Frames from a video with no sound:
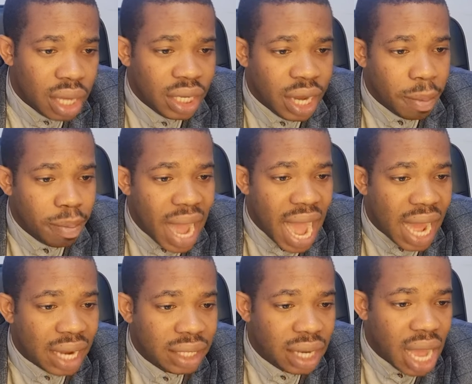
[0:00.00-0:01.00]
The
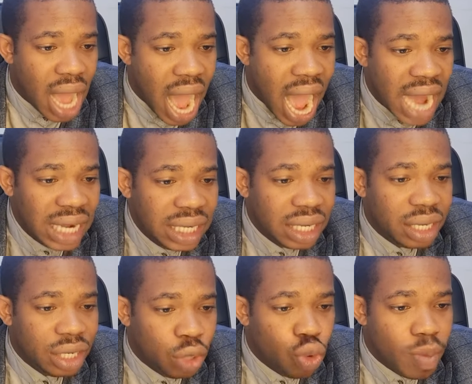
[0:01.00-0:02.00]
man and
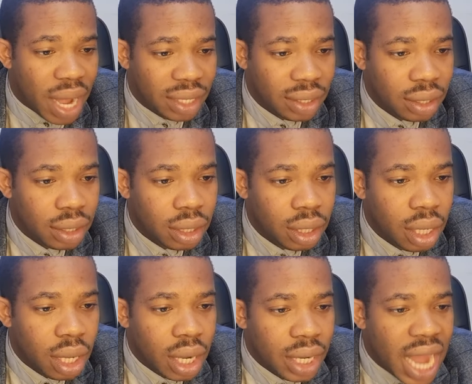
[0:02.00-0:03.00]
the woman.
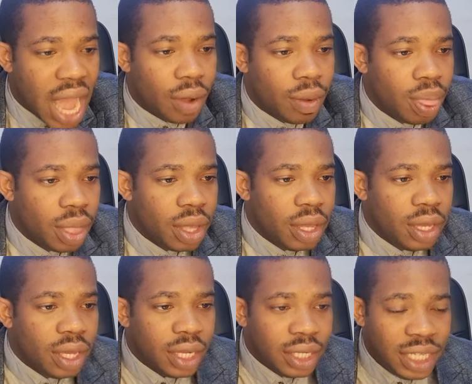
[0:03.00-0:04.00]
Now,
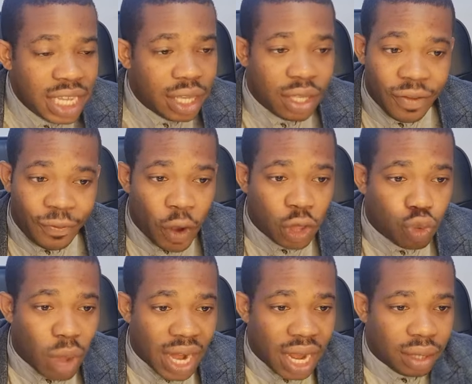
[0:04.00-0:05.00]
this is the
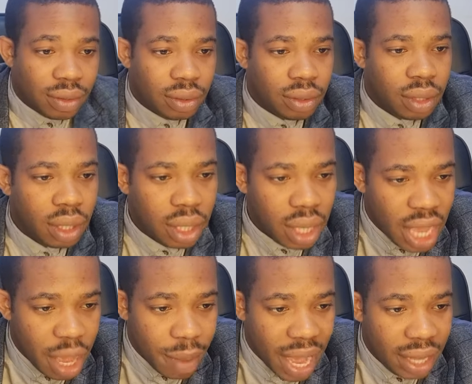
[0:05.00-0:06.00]
first one now.
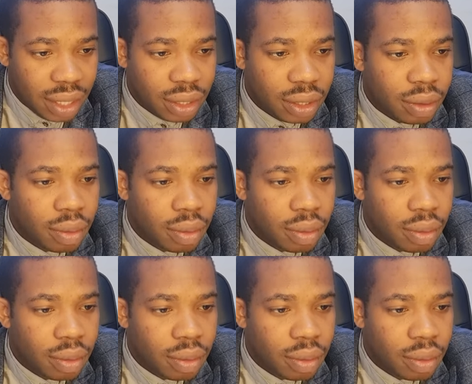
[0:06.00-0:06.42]
Amen.